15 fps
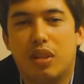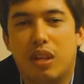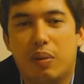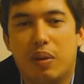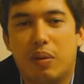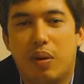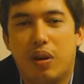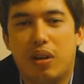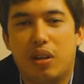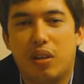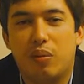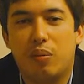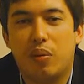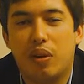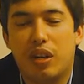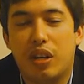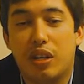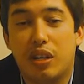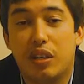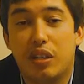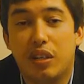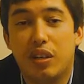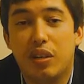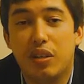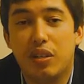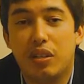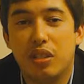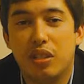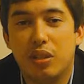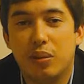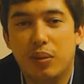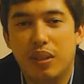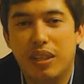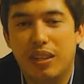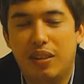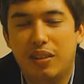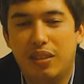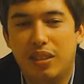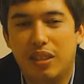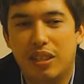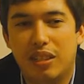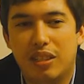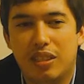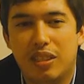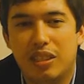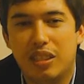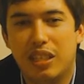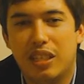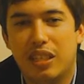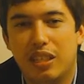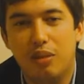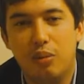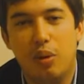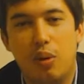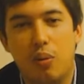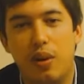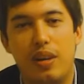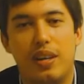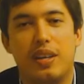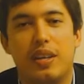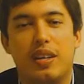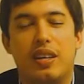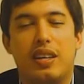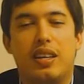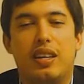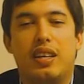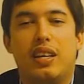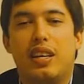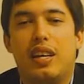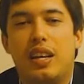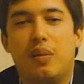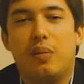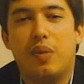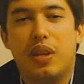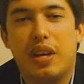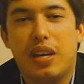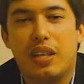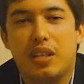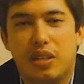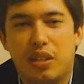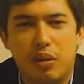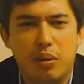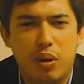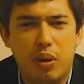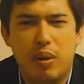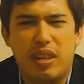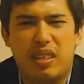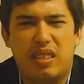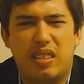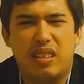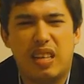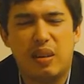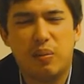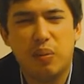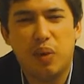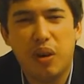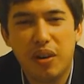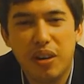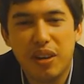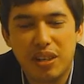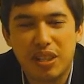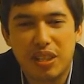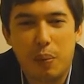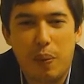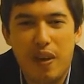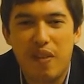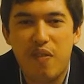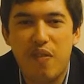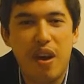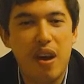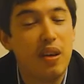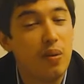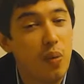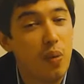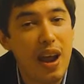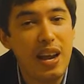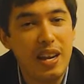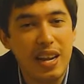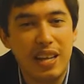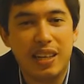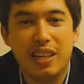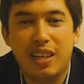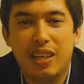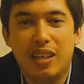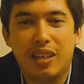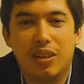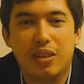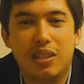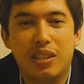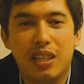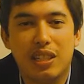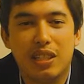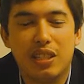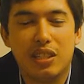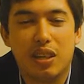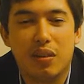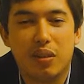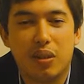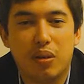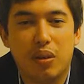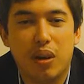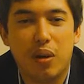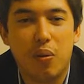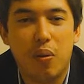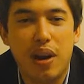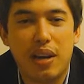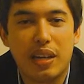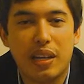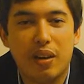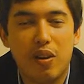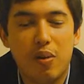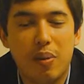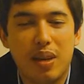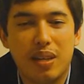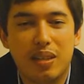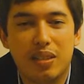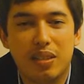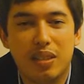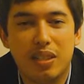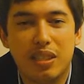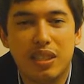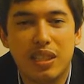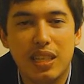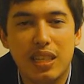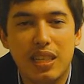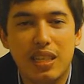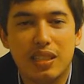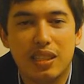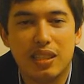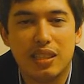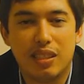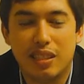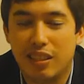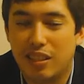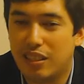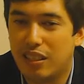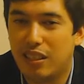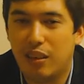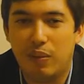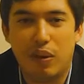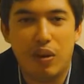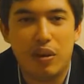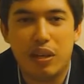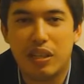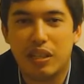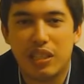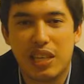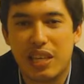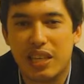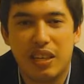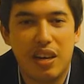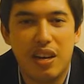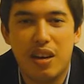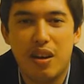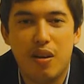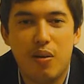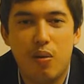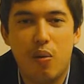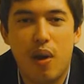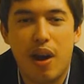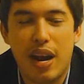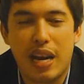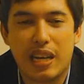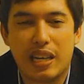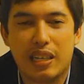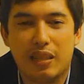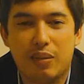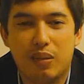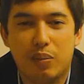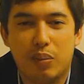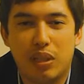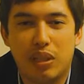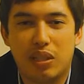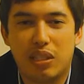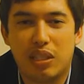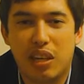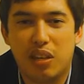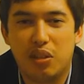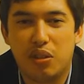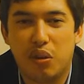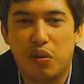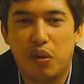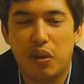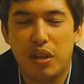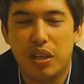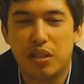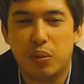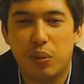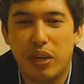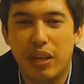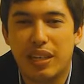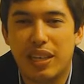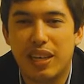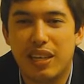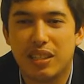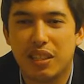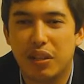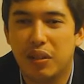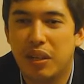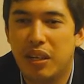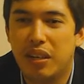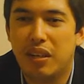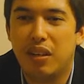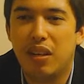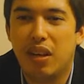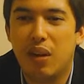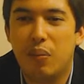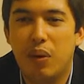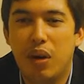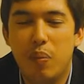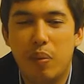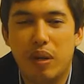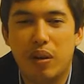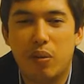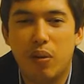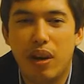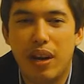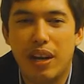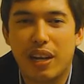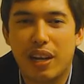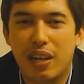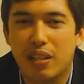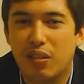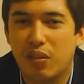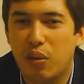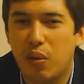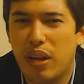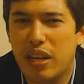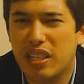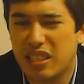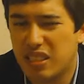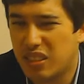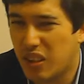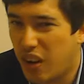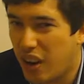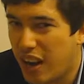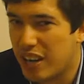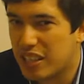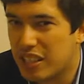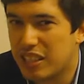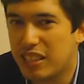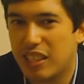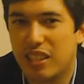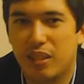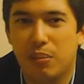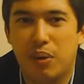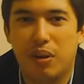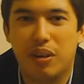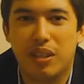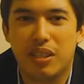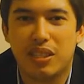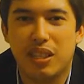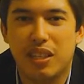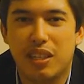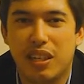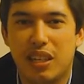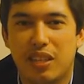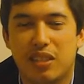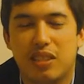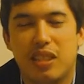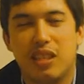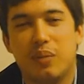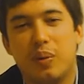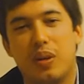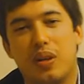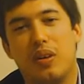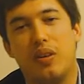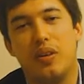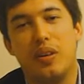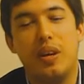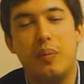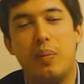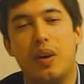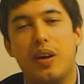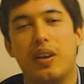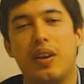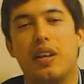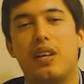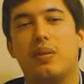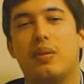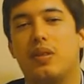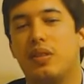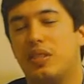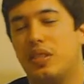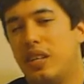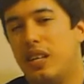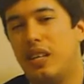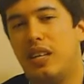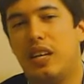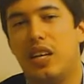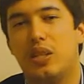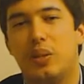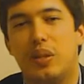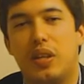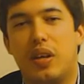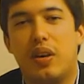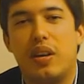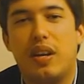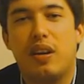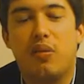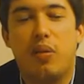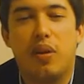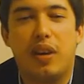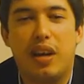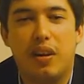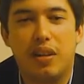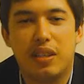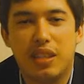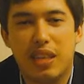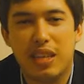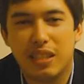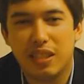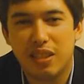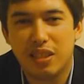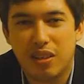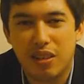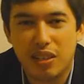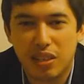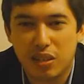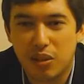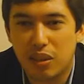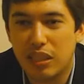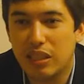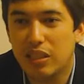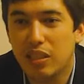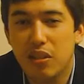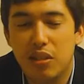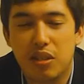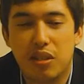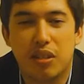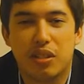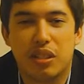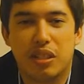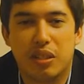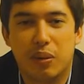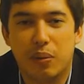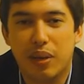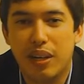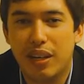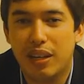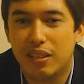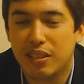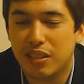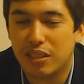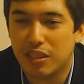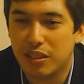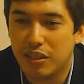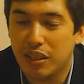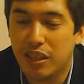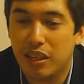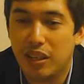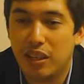Kimi Räikkönen won in the Lotus, we're now looking to see who will win in Malaysia, who will win in what looks to be very rainy conditions after quite a rainy opening to the season. I have only seen rain being scheduled for this weekend, so it might be a rare case race not actually taking part on a Sunday. It could take part on the Monday, because as we know in F1 nowadays, the tyres are quite useless in the wet, and so